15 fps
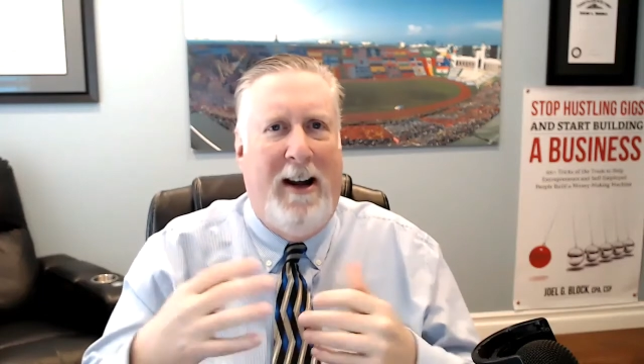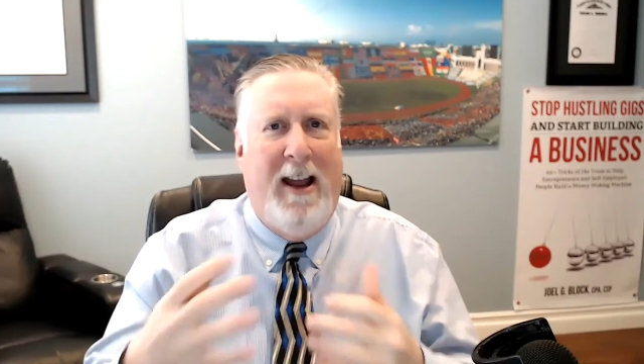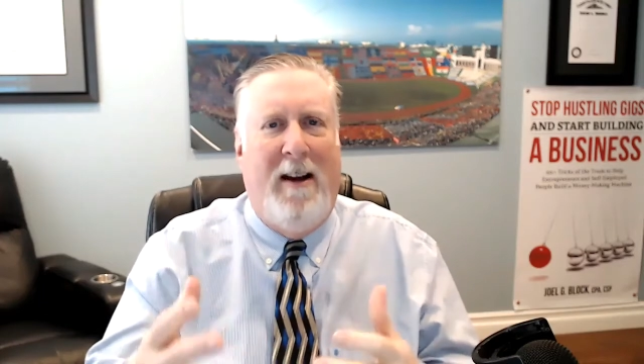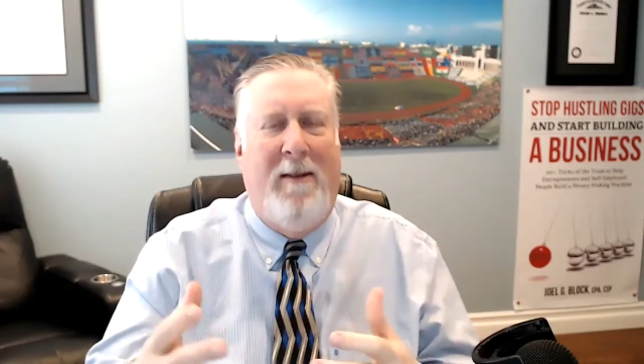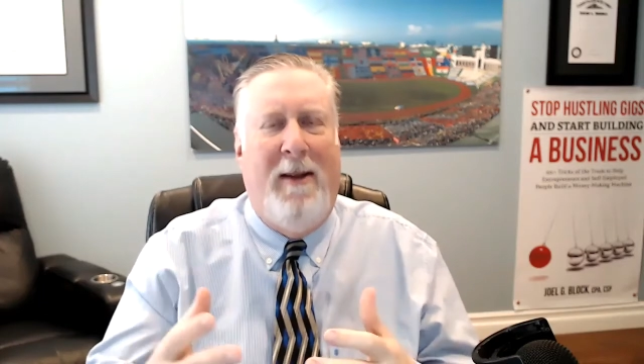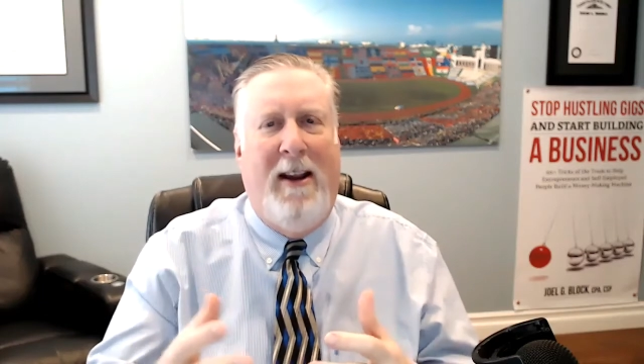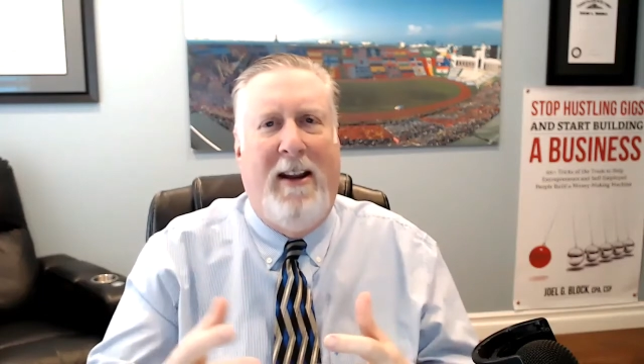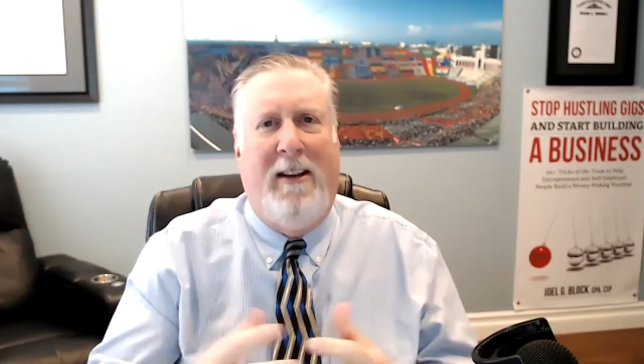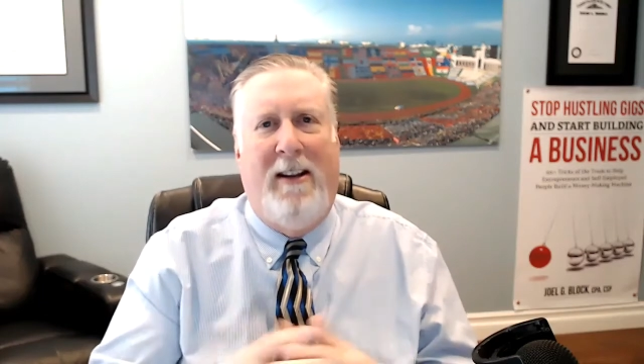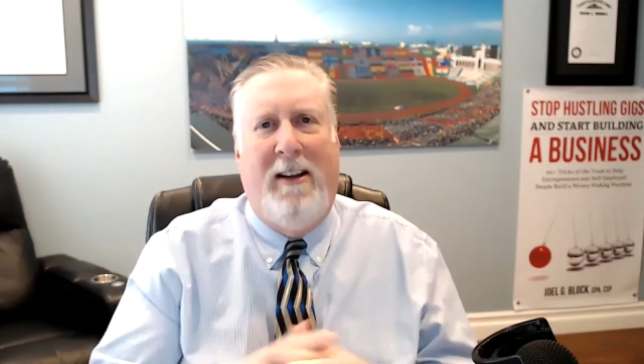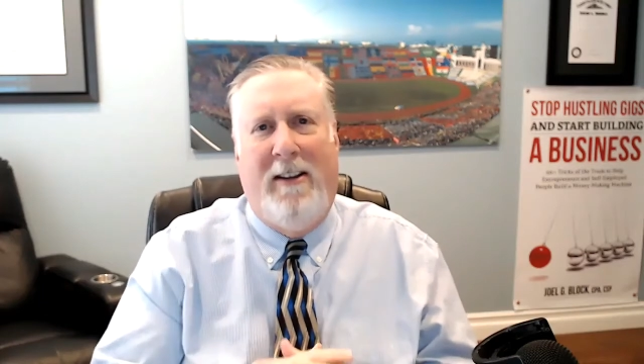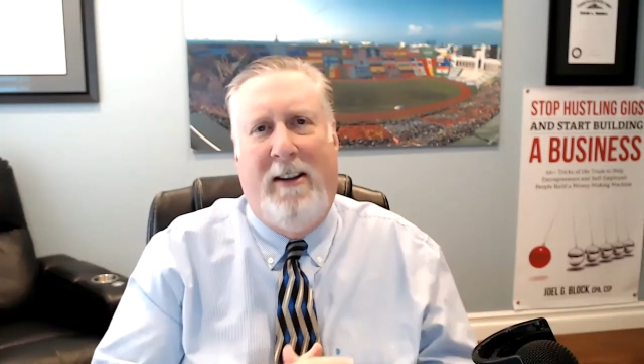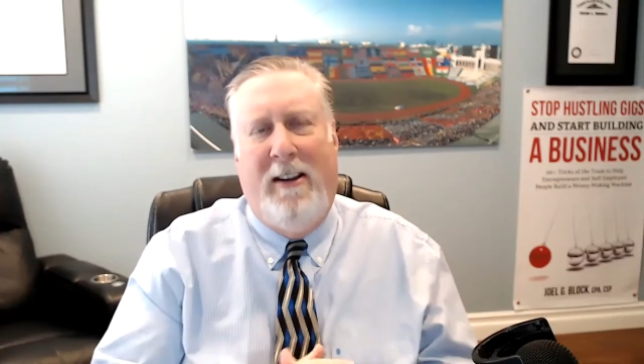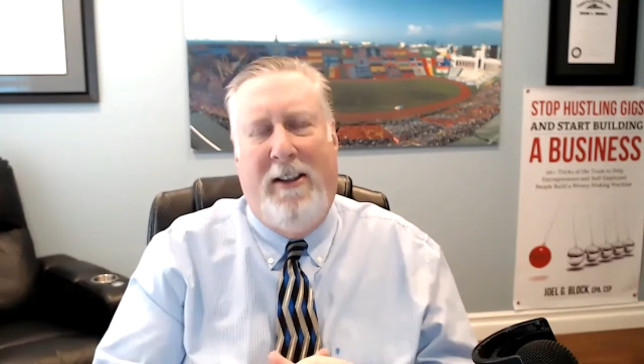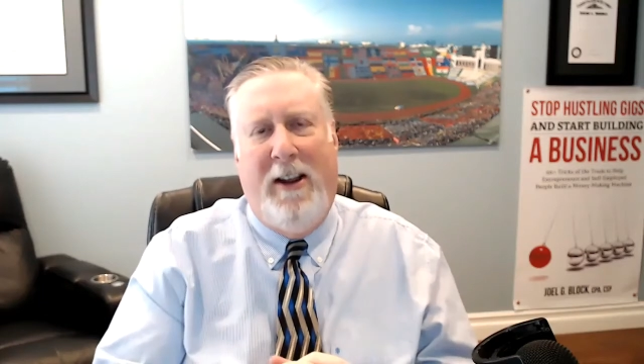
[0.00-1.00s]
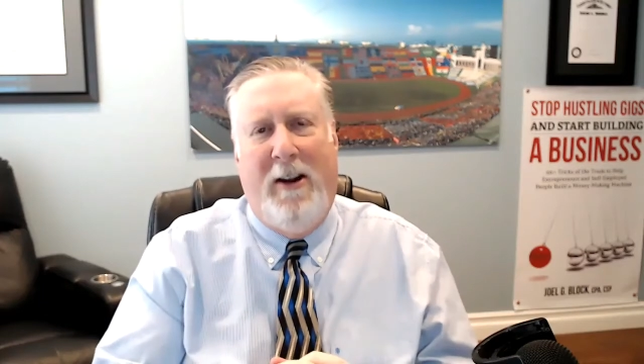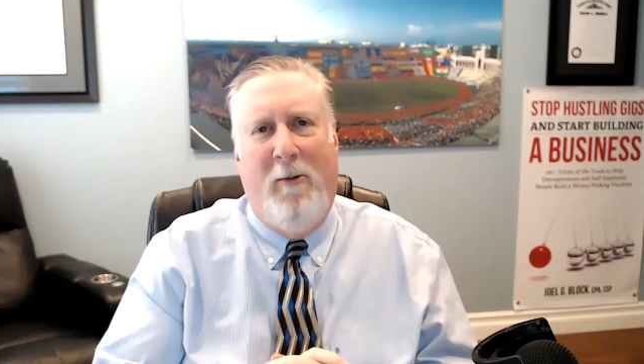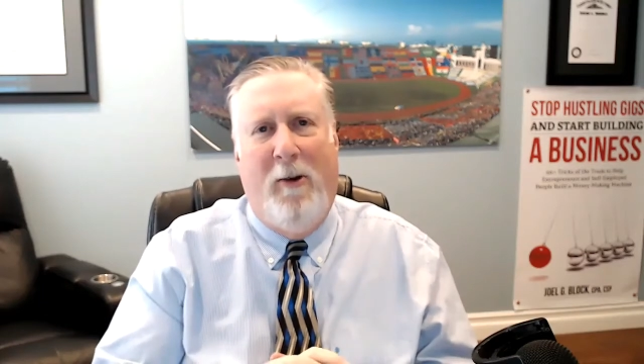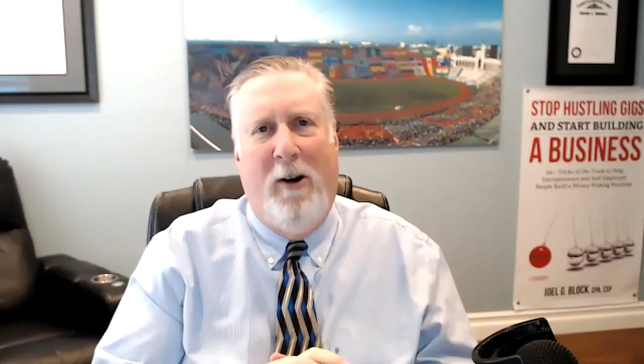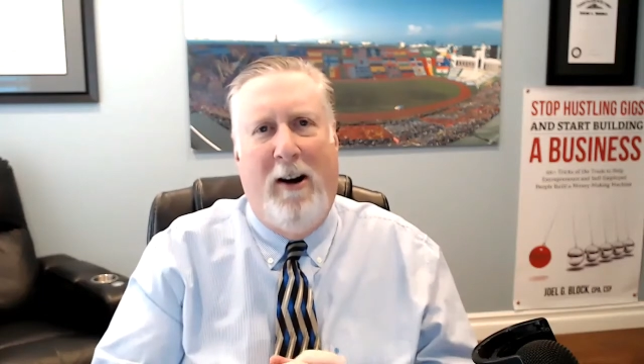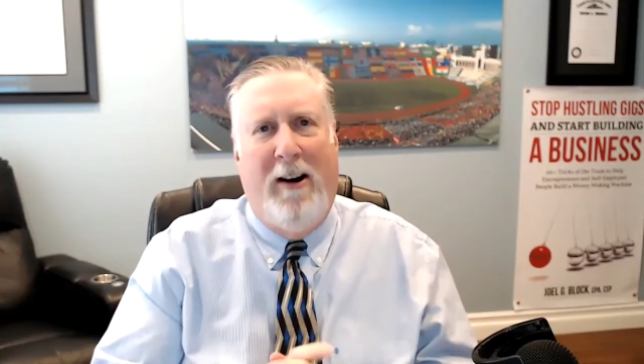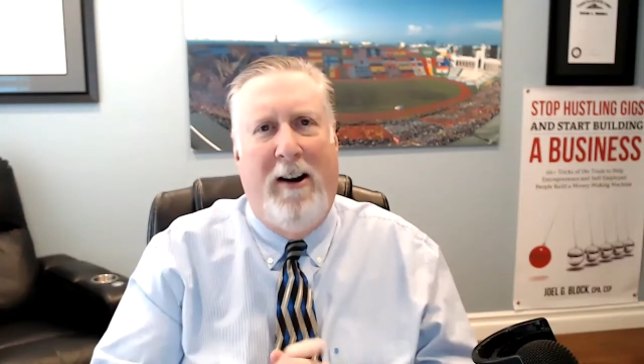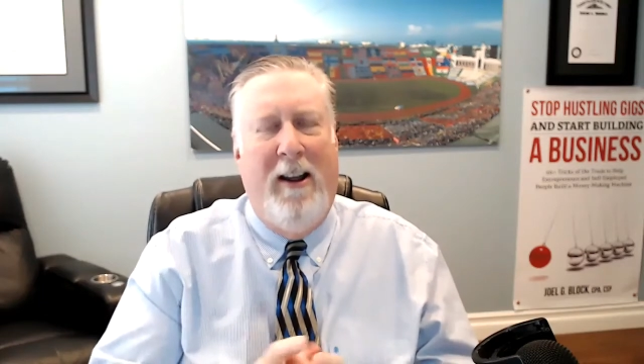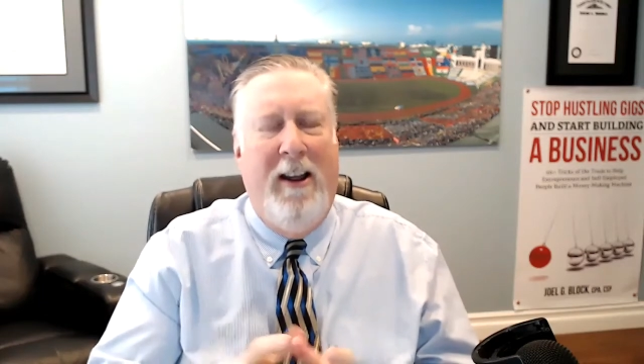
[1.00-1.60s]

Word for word: how to make the thing work,